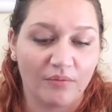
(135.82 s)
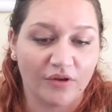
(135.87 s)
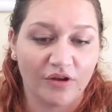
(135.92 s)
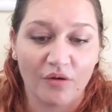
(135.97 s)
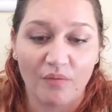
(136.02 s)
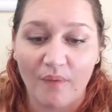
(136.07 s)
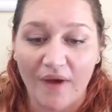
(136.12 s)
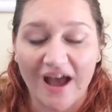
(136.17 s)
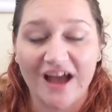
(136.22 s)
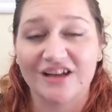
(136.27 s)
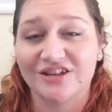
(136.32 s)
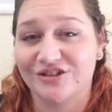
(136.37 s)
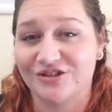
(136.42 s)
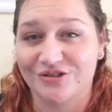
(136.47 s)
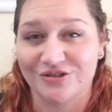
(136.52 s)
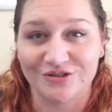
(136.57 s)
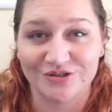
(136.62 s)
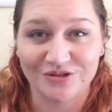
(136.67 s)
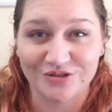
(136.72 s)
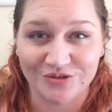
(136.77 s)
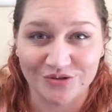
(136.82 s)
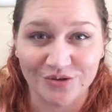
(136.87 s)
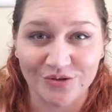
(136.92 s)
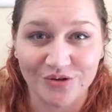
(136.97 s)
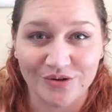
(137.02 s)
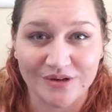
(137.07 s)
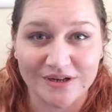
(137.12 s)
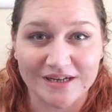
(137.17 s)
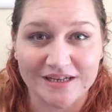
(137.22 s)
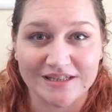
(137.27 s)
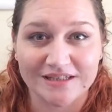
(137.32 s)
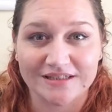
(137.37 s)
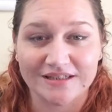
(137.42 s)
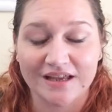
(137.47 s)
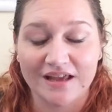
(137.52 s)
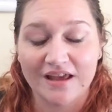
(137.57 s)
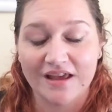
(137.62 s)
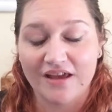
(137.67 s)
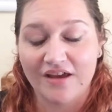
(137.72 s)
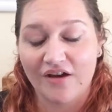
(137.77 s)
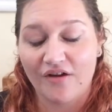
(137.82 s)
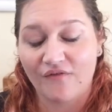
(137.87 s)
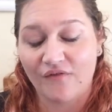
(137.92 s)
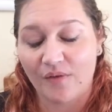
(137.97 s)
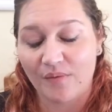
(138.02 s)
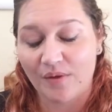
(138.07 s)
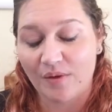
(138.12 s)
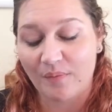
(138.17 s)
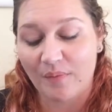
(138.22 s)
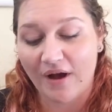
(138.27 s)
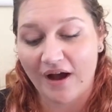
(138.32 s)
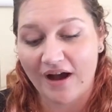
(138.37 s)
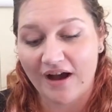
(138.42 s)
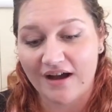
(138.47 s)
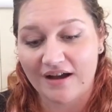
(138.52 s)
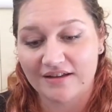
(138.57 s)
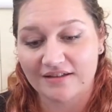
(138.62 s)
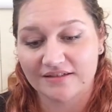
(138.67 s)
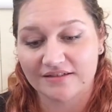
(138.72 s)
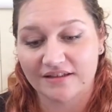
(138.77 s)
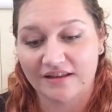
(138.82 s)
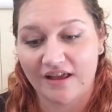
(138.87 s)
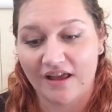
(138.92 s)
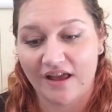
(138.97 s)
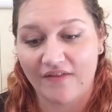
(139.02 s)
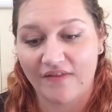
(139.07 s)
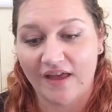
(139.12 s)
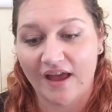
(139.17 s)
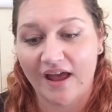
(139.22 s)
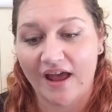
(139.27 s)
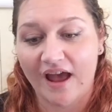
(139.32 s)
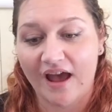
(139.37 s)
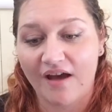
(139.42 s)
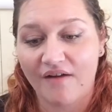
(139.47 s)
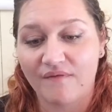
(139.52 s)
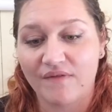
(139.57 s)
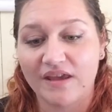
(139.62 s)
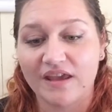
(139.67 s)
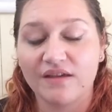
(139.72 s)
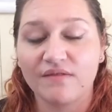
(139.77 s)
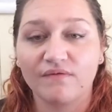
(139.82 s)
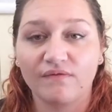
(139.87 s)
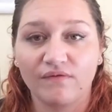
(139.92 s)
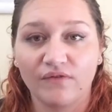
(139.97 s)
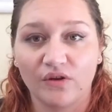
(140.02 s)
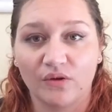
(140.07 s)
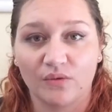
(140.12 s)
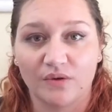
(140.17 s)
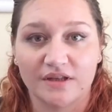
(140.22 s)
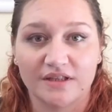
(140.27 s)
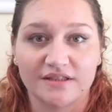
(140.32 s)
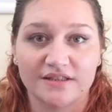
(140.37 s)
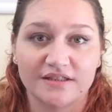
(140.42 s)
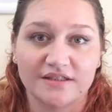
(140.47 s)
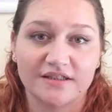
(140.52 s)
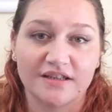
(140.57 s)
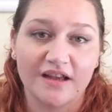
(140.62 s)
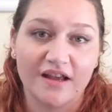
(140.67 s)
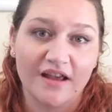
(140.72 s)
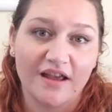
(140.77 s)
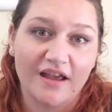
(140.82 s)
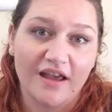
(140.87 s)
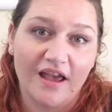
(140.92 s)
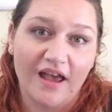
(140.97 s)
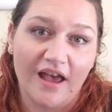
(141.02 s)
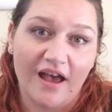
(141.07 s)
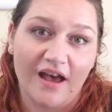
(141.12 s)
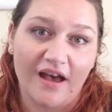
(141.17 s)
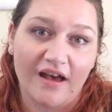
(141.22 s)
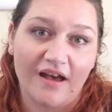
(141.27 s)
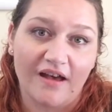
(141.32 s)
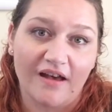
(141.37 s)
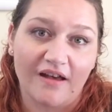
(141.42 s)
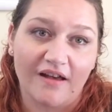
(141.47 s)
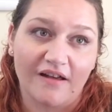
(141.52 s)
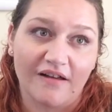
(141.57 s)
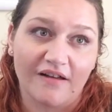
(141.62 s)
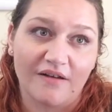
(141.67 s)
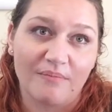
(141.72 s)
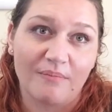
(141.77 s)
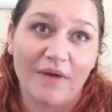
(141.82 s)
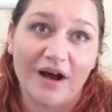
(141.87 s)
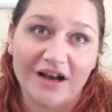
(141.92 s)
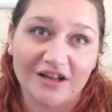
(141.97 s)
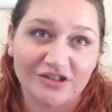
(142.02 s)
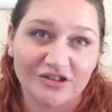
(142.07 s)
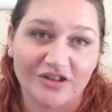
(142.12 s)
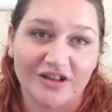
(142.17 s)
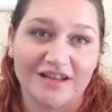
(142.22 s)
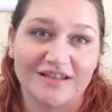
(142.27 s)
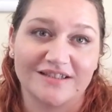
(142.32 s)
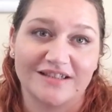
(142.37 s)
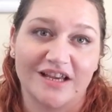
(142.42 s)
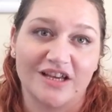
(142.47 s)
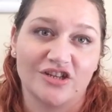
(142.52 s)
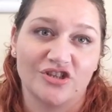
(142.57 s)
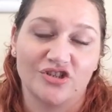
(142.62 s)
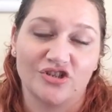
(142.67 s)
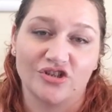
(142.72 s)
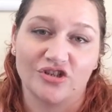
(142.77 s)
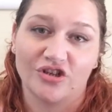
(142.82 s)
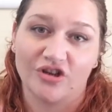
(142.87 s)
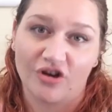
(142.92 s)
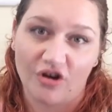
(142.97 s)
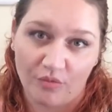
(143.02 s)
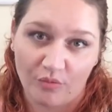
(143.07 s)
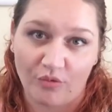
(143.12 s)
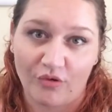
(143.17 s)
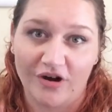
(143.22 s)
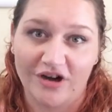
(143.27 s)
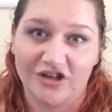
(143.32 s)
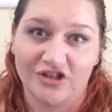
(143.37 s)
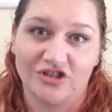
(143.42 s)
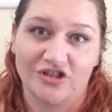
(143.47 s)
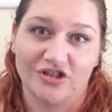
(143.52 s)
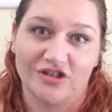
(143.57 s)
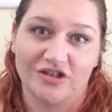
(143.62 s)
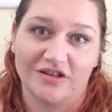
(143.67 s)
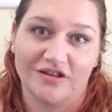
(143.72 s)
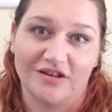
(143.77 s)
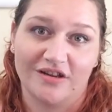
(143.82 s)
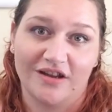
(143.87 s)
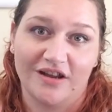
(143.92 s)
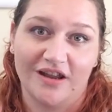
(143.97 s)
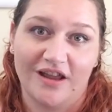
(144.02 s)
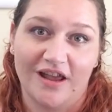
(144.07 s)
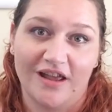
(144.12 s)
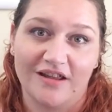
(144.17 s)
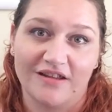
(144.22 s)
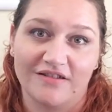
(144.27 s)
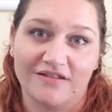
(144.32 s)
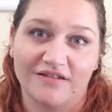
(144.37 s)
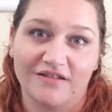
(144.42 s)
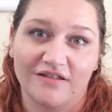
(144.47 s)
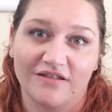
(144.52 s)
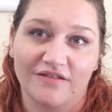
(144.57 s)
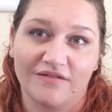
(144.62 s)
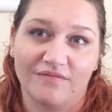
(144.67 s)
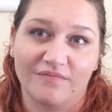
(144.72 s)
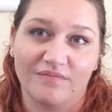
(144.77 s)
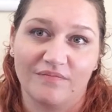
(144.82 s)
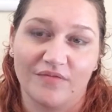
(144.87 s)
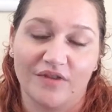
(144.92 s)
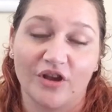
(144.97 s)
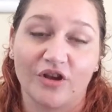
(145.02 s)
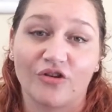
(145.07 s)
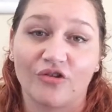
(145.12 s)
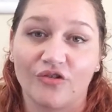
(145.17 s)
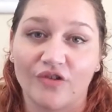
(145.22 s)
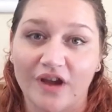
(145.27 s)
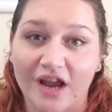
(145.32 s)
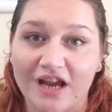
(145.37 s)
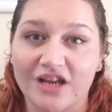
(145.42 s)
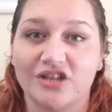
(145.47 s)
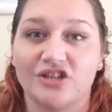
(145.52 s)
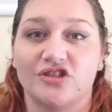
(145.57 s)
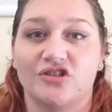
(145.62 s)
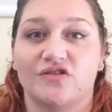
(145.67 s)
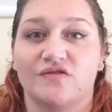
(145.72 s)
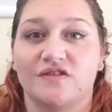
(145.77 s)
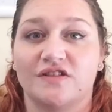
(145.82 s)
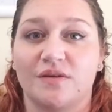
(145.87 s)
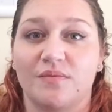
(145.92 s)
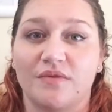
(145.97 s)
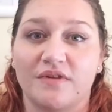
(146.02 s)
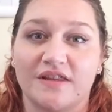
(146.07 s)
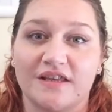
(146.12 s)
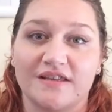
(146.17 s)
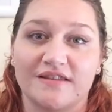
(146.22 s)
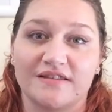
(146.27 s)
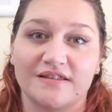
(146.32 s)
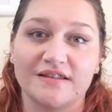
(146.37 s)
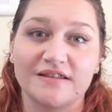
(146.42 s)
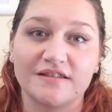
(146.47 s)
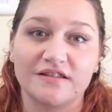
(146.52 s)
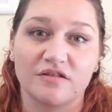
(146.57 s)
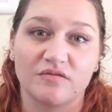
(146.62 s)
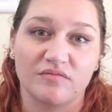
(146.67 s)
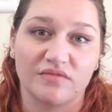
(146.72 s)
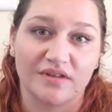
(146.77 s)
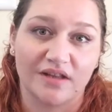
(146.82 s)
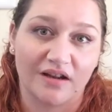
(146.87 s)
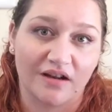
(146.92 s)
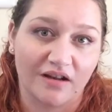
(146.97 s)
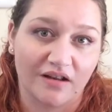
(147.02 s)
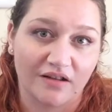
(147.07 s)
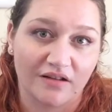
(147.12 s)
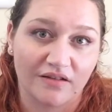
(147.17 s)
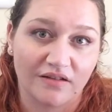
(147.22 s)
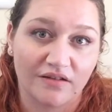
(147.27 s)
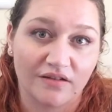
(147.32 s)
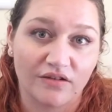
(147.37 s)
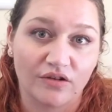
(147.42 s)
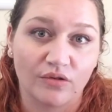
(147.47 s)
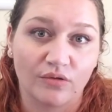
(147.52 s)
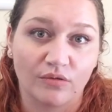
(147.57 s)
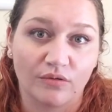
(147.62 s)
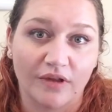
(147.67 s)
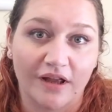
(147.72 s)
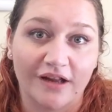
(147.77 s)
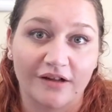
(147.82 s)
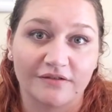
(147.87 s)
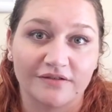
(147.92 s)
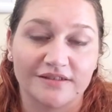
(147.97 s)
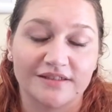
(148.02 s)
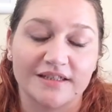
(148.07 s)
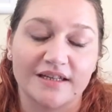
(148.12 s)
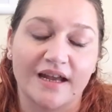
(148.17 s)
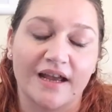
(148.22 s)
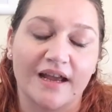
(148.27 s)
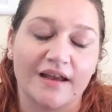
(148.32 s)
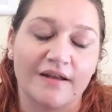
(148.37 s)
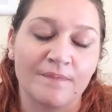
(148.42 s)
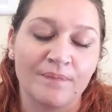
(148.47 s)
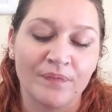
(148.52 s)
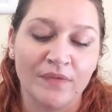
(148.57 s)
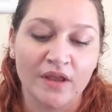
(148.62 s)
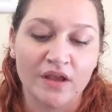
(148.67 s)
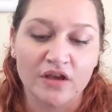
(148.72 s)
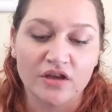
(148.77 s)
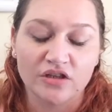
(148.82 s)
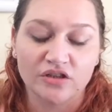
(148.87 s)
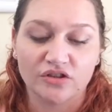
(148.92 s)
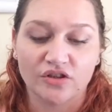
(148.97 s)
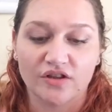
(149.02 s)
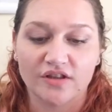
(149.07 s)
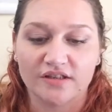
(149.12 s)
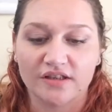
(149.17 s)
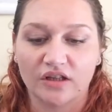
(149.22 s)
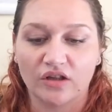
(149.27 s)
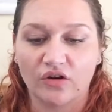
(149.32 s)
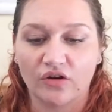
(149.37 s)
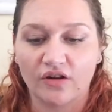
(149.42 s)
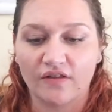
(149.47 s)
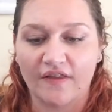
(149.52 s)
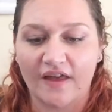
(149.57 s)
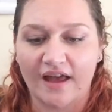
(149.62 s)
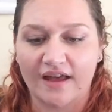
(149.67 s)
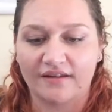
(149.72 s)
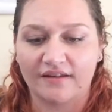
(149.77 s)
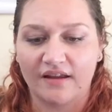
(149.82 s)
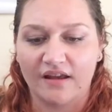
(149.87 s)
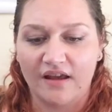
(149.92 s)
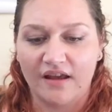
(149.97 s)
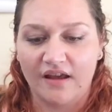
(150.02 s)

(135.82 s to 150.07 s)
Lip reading: compassionate stories from the past, and that have influenced marginalization and oppression and the creation of some of these systems that are still held today. So there's a lot of that